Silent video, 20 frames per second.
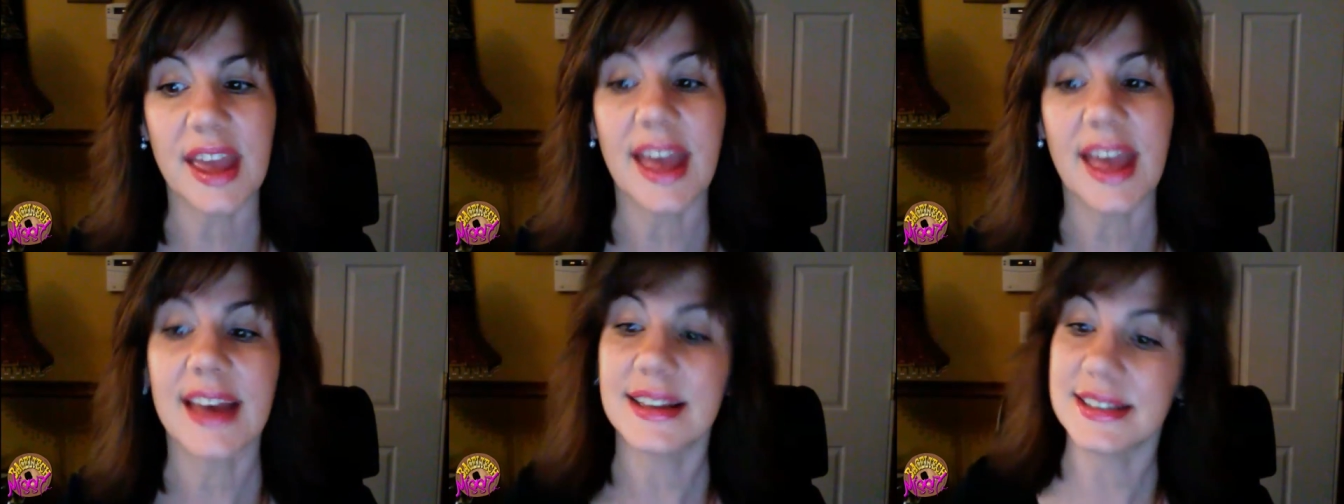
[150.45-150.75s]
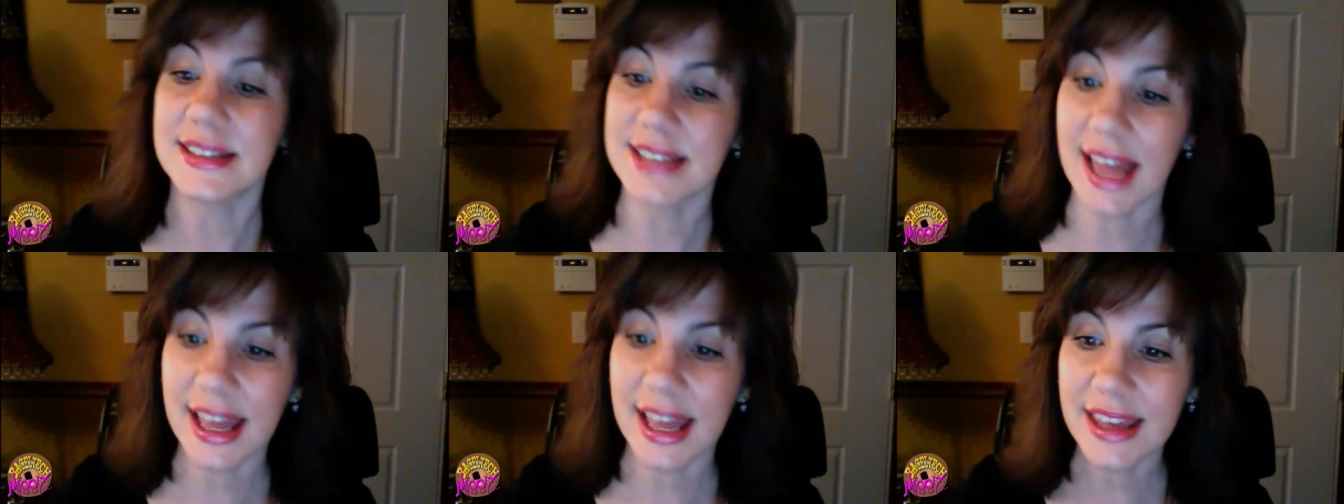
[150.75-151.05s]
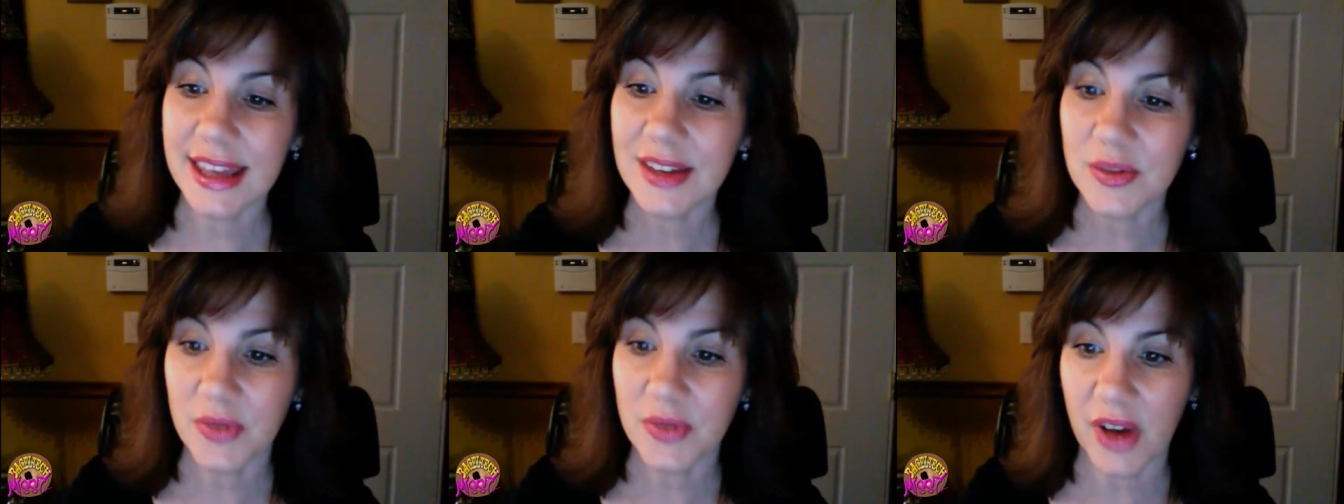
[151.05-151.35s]
and tech
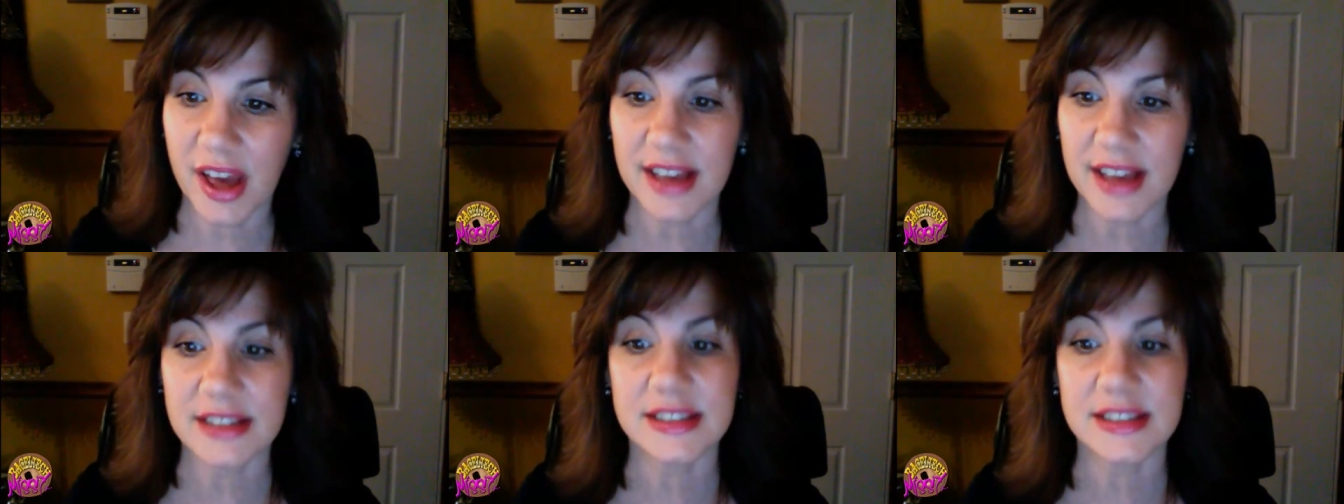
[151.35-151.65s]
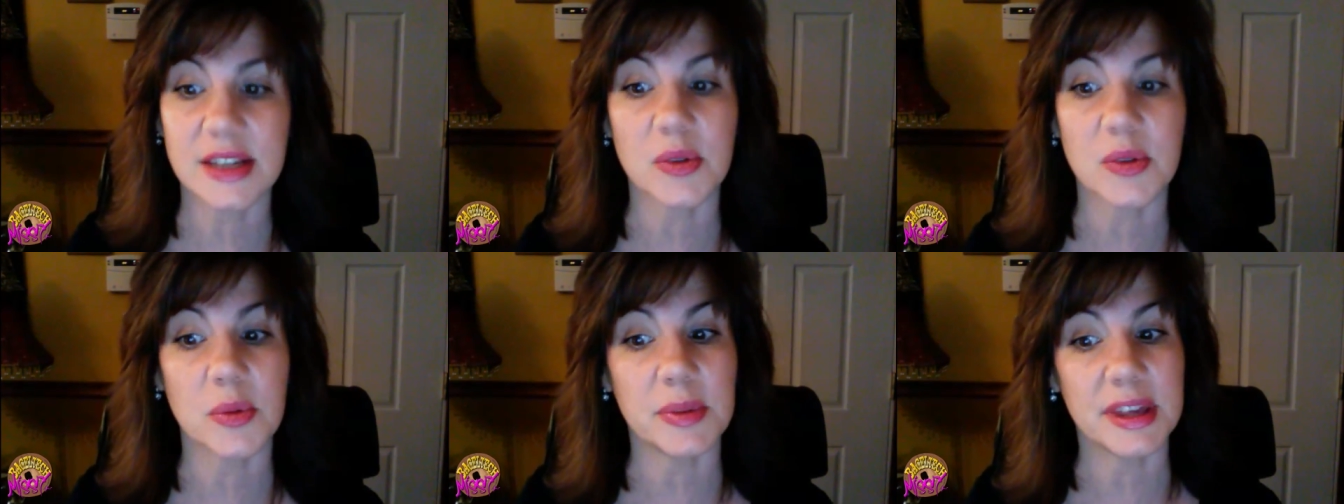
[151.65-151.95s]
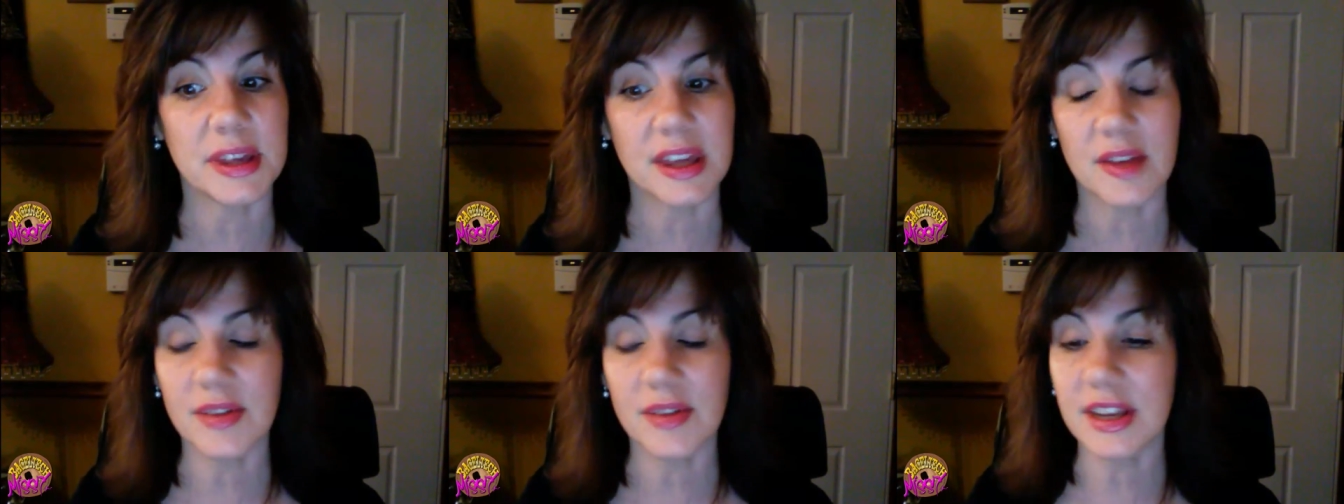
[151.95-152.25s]
advice that will be
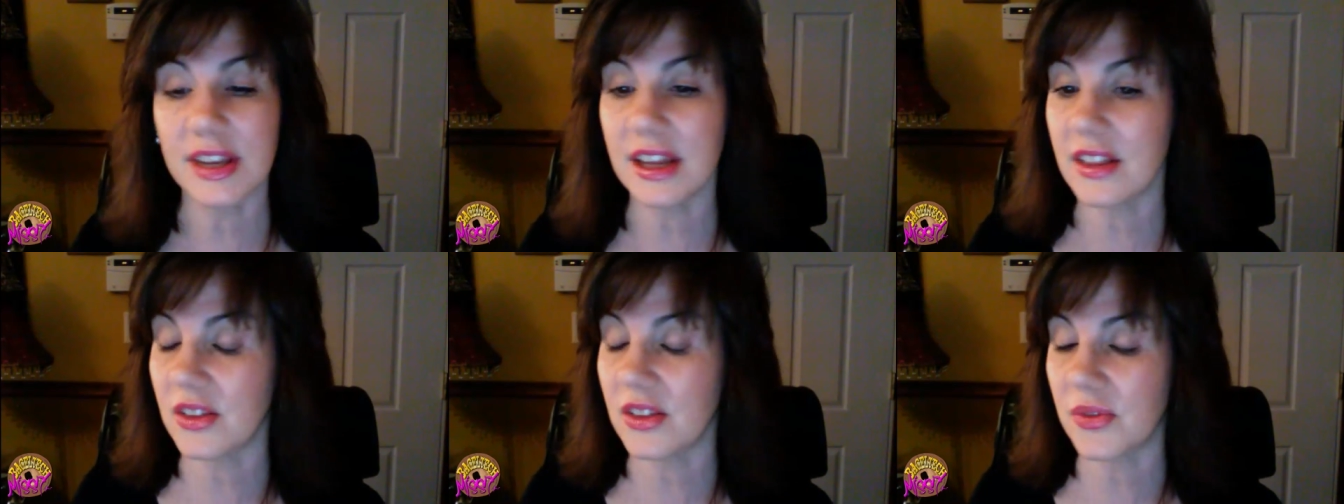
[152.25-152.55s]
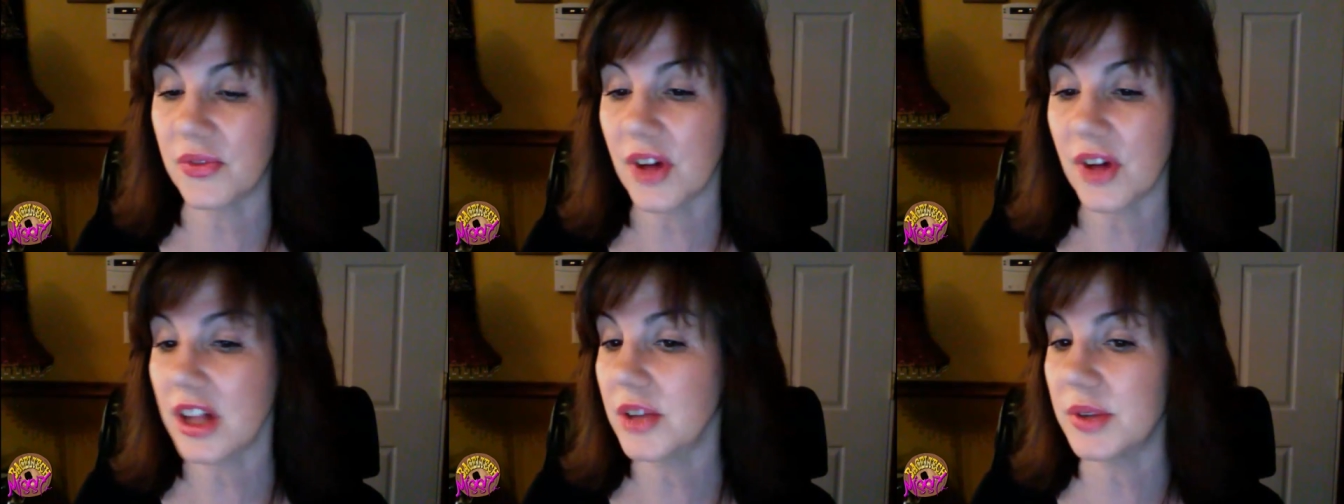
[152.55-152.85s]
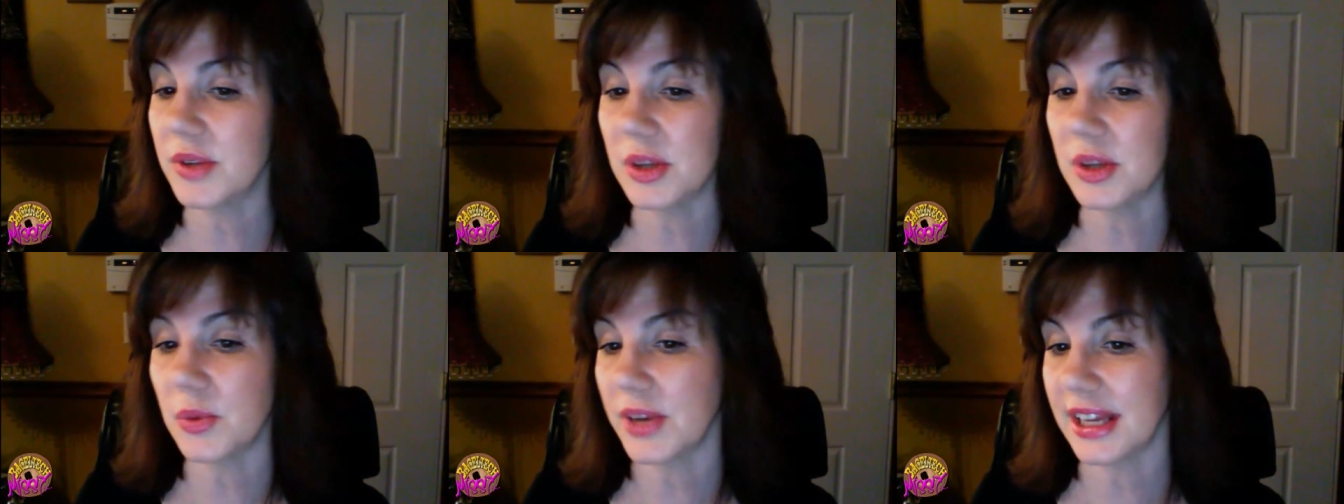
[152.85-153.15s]
given in the
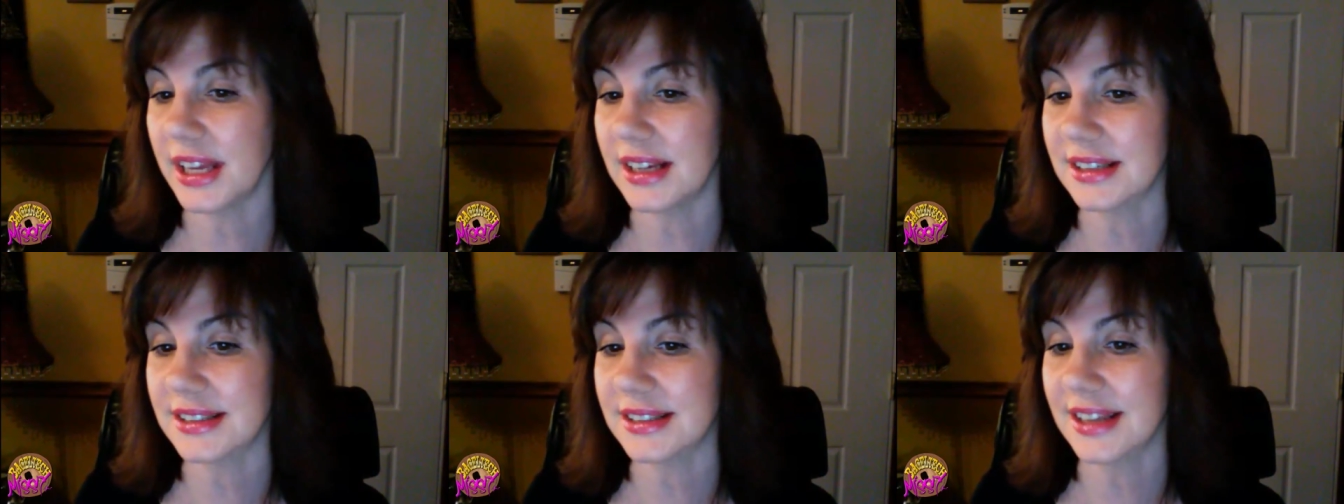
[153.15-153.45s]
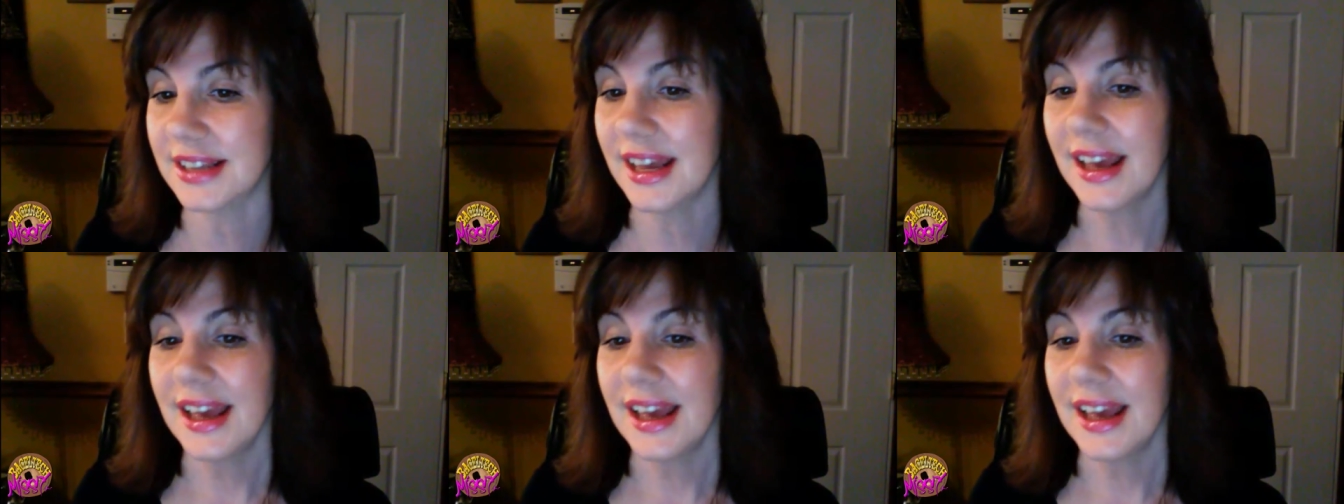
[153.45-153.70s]
following weeks.